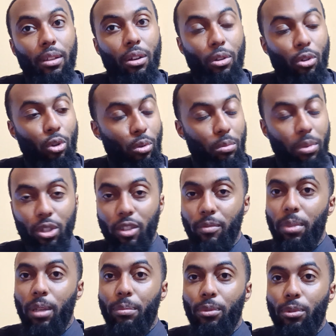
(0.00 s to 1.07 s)
A whole bunch
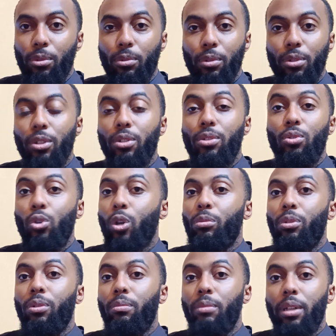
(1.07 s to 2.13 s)
of people who were just
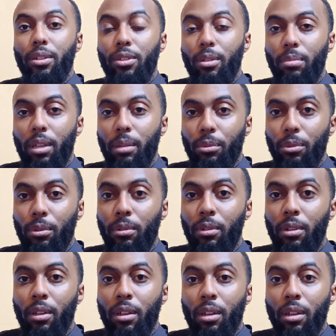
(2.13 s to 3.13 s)
normal, innocent people,